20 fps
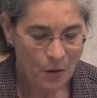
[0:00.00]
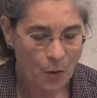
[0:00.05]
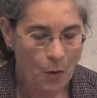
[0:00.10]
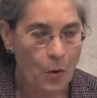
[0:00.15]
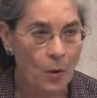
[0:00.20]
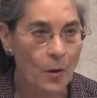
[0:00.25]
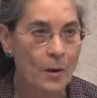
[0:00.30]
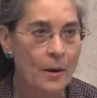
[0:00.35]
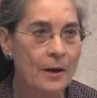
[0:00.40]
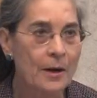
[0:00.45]

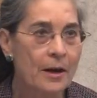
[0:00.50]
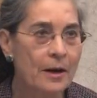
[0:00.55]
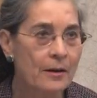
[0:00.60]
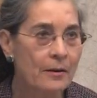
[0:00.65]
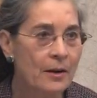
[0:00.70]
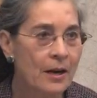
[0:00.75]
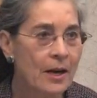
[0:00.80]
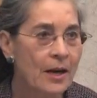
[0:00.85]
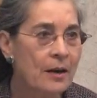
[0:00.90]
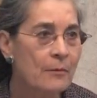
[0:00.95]
or
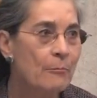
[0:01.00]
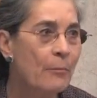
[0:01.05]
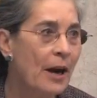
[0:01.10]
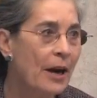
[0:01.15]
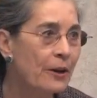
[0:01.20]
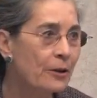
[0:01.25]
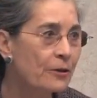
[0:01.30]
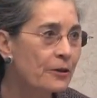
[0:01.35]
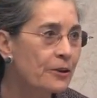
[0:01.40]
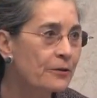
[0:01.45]

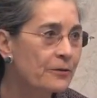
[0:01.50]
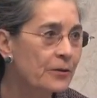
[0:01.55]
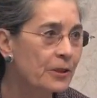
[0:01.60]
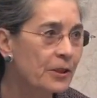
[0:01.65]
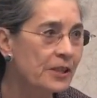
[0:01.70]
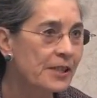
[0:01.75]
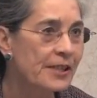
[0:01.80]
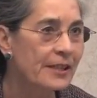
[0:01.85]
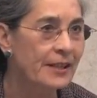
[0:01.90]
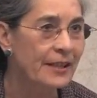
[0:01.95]

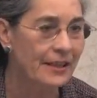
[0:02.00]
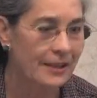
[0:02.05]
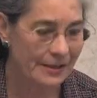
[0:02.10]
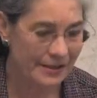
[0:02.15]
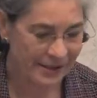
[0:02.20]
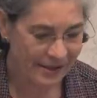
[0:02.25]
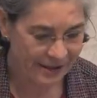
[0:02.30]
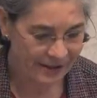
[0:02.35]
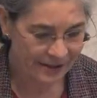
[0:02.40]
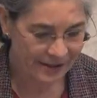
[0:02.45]
biodiversity
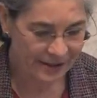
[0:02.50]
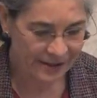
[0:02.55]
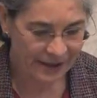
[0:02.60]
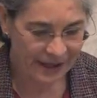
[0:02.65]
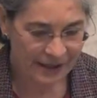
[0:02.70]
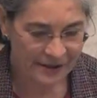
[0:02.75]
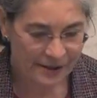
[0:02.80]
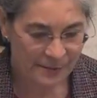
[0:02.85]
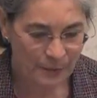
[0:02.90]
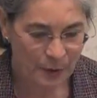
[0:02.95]
as it's
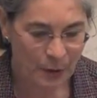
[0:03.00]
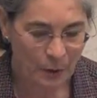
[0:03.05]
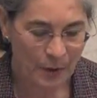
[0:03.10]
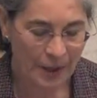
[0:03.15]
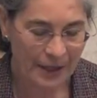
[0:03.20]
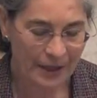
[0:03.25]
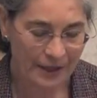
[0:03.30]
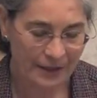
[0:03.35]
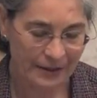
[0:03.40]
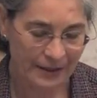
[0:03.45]
less
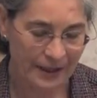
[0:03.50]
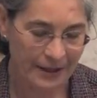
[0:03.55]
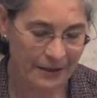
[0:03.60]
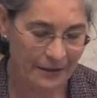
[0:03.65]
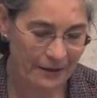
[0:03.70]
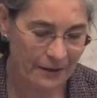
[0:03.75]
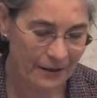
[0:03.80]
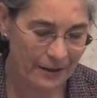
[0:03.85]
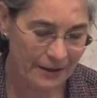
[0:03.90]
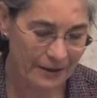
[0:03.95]
poetically
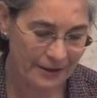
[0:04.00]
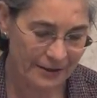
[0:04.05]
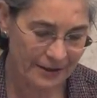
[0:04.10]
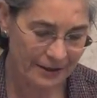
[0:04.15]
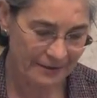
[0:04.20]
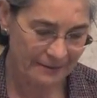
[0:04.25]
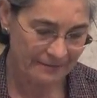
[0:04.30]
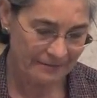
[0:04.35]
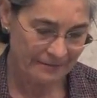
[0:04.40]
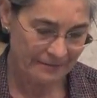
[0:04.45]
called.
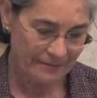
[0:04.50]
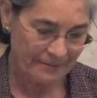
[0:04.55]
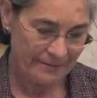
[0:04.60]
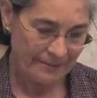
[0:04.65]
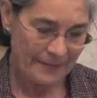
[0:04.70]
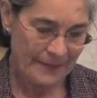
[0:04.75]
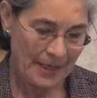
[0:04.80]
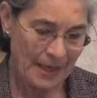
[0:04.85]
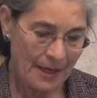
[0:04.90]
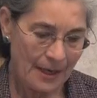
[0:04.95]

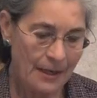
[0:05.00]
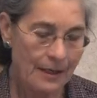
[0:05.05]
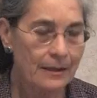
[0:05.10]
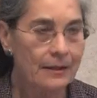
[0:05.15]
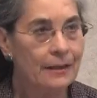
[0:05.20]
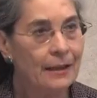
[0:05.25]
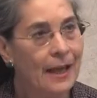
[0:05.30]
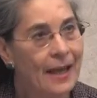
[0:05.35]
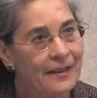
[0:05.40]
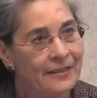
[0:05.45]

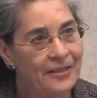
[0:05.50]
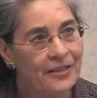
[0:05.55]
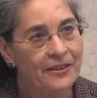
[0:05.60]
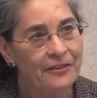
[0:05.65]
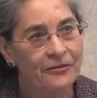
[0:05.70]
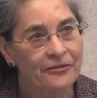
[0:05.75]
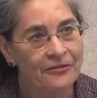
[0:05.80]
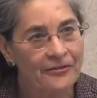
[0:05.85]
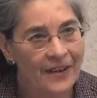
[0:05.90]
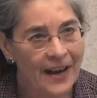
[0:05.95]
Let the
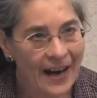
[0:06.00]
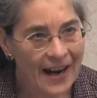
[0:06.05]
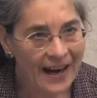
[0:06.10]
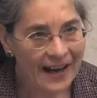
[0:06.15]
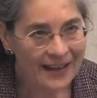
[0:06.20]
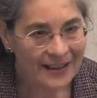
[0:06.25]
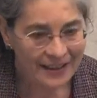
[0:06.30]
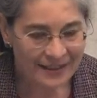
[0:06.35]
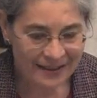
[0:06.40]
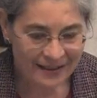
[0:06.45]

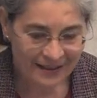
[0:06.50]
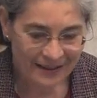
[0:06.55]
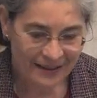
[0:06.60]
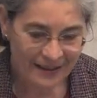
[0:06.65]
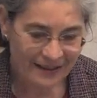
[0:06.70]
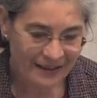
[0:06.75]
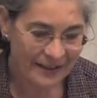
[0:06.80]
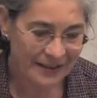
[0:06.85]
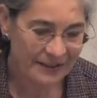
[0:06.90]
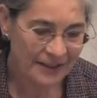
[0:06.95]
fact
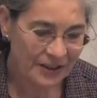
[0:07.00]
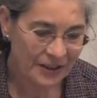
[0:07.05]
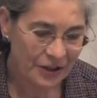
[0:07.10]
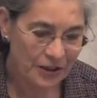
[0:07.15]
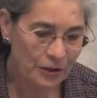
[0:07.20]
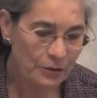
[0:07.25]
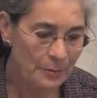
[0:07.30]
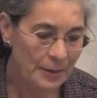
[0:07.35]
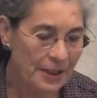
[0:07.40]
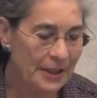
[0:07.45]
that the
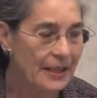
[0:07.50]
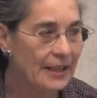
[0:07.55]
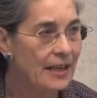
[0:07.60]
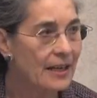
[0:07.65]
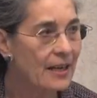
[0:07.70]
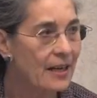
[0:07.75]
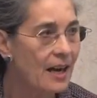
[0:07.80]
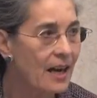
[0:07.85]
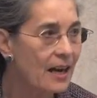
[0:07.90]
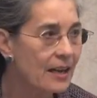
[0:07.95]
human
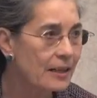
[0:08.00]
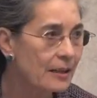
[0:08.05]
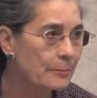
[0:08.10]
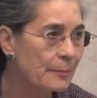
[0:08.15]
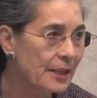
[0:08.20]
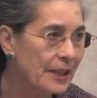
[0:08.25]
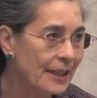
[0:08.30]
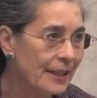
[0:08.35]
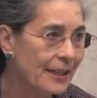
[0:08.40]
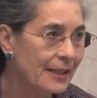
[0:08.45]

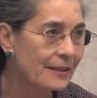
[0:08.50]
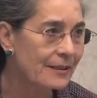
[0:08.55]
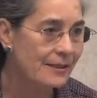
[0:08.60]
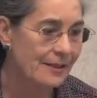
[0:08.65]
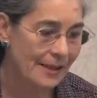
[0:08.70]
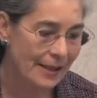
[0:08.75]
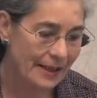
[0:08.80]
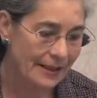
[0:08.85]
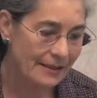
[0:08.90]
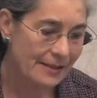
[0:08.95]
economy is
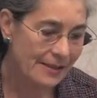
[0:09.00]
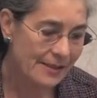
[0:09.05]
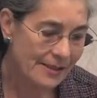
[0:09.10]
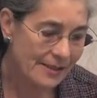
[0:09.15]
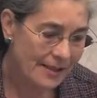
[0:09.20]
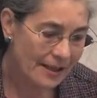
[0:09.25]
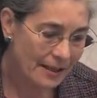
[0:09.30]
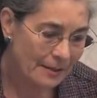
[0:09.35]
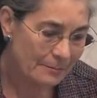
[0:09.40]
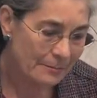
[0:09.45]
a
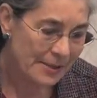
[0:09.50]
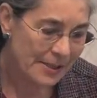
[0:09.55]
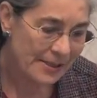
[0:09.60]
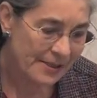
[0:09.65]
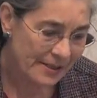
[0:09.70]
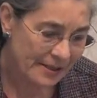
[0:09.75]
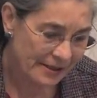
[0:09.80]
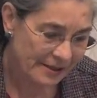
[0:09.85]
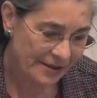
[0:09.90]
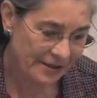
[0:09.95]

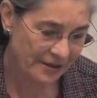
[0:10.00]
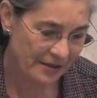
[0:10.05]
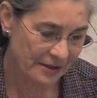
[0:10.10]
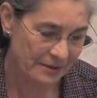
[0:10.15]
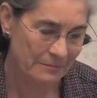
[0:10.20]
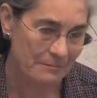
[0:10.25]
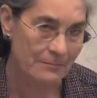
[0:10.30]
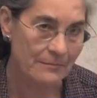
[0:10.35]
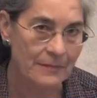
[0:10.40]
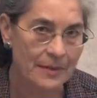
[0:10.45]

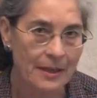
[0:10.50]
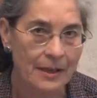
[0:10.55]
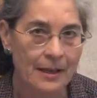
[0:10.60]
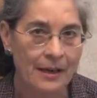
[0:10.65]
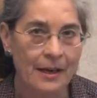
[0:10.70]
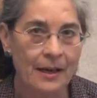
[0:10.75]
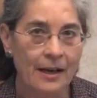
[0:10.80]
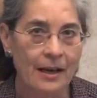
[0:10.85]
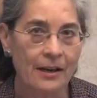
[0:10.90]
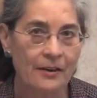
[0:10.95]
subsystem
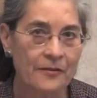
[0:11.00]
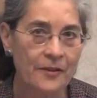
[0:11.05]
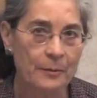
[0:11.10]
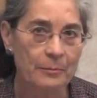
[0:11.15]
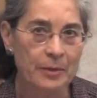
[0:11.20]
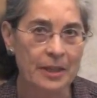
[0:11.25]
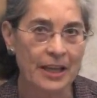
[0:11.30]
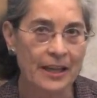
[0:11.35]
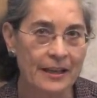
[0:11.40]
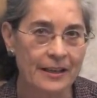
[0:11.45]
of the
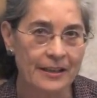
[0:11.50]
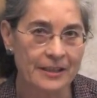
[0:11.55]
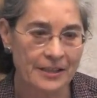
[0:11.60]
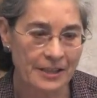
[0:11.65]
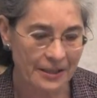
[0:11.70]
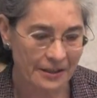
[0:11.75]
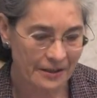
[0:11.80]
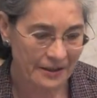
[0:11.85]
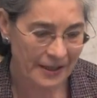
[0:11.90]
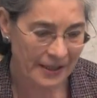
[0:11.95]

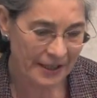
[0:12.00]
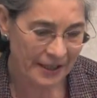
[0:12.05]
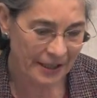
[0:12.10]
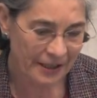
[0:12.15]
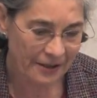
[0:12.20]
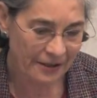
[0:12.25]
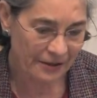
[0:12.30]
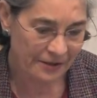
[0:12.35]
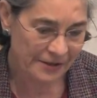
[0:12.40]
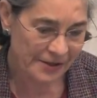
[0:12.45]
planetary
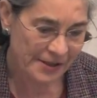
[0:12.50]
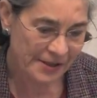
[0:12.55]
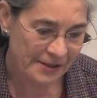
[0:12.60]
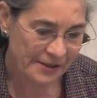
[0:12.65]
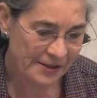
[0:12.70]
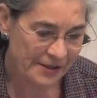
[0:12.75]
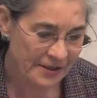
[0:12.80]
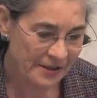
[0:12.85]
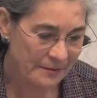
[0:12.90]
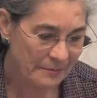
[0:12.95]

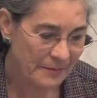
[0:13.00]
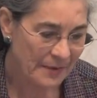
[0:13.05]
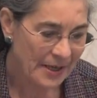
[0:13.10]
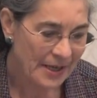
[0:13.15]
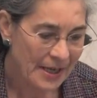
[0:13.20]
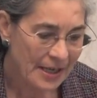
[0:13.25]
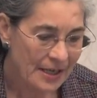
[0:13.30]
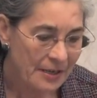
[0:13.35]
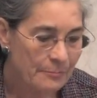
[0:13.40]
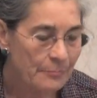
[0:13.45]
ecosystem
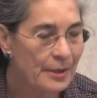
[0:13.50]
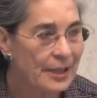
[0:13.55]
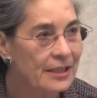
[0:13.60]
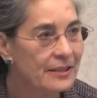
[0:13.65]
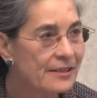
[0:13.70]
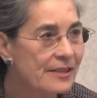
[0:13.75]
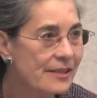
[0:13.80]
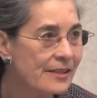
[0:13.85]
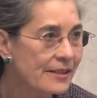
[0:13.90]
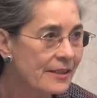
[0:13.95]
be
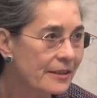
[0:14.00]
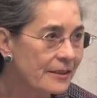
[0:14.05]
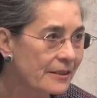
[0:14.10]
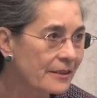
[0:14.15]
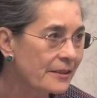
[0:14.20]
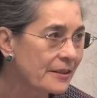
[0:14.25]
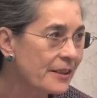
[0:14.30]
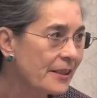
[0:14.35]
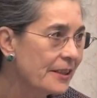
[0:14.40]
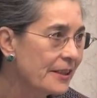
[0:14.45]

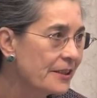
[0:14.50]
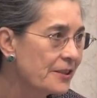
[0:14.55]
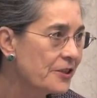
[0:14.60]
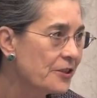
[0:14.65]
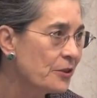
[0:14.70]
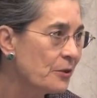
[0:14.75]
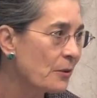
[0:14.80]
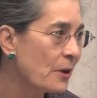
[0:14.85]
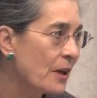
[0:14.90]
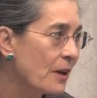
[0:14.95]
seared
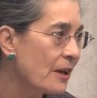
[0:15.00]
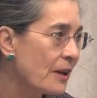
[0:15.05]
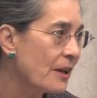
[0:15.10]
into our